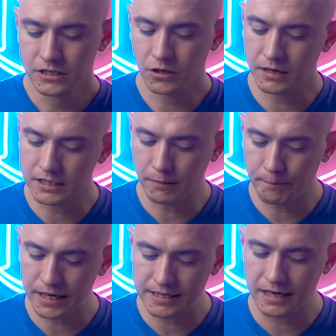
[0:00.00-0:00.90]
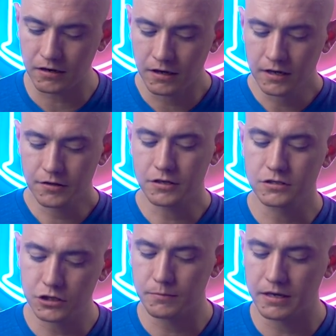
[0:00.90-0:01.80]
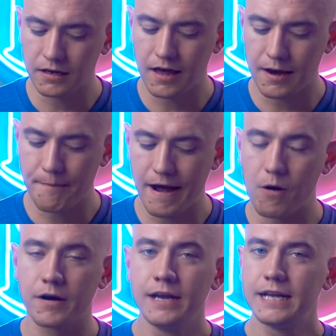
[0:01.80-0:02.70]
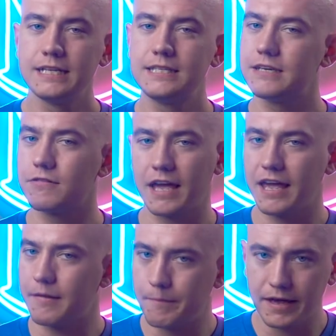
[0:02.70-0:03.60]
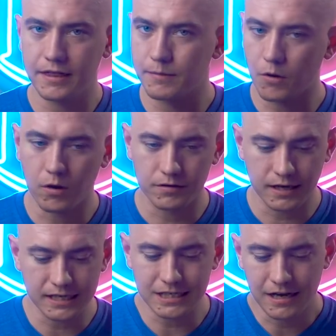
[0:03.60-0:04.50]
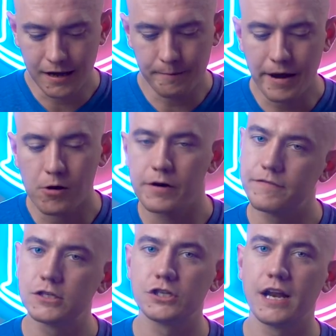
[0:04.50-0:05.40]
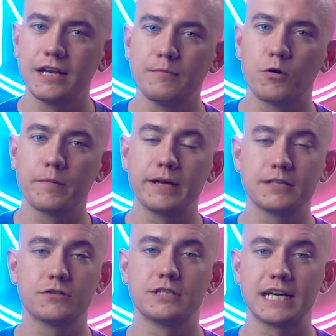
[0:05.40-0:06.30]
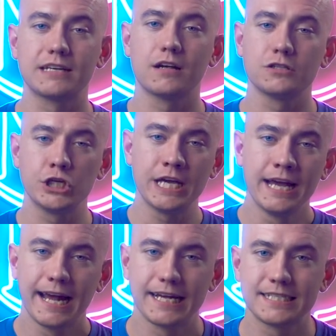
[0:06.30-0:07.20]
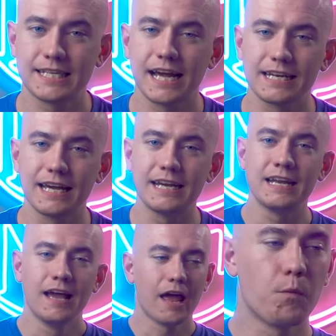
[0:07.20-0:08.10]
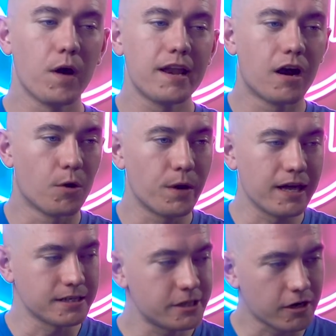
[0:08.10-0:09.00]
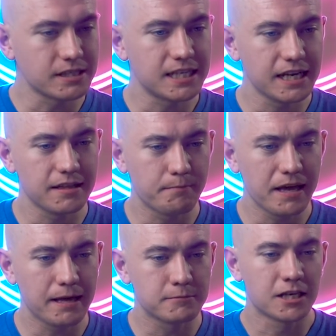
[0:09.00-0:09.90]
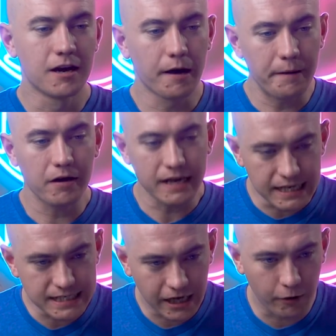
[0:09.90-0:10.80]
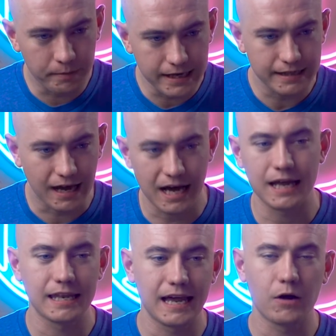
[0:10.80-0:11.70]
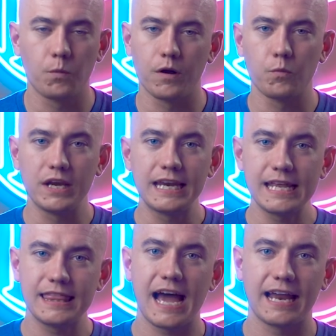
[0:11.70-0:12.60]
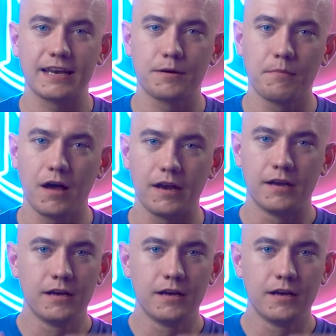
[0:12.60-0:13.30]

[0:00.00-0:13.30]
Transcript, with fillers: So it's a big deal. They're consuming a lot of power. Intel can't make them all nice and power efficient anymore because their technology has stagnated. And when are we gonna start seeing the memes about Intel well being the hot and loud one. We need that. Come on,